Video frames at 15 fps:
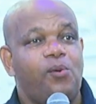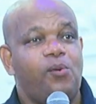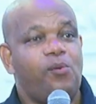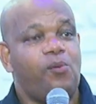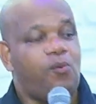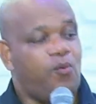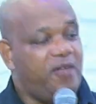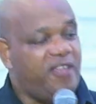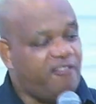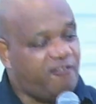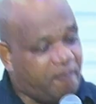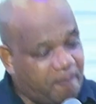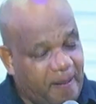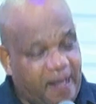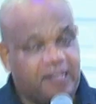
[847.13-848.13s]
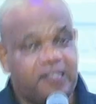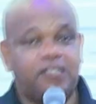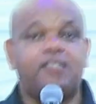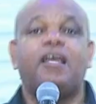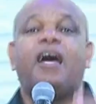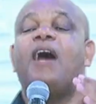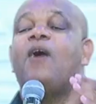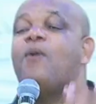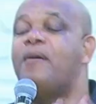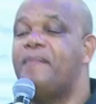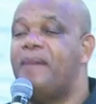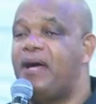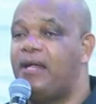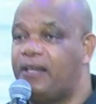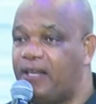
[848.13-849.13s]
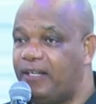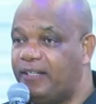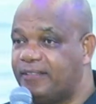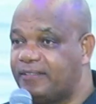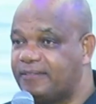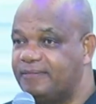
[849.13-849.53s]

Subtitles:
We have passed our Mara.